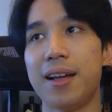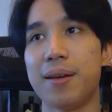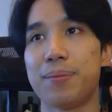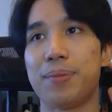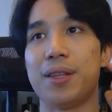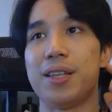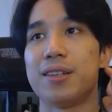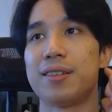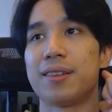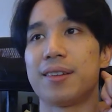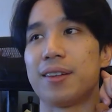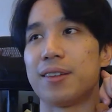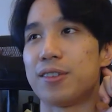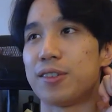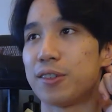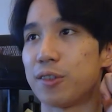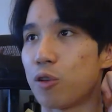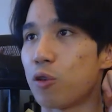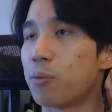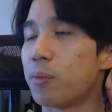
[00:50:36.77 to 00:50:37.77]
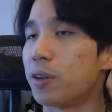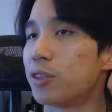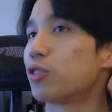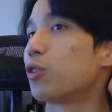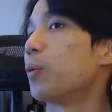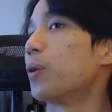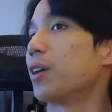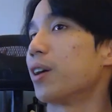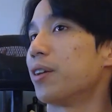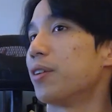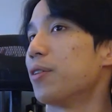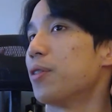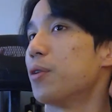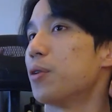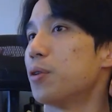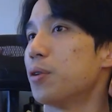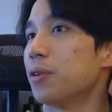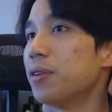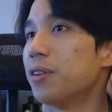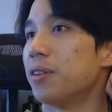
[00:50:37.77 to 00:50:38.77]
But there's so much going under the
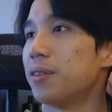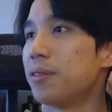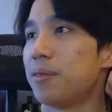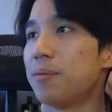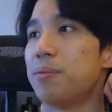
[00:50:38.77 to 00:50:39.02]
hood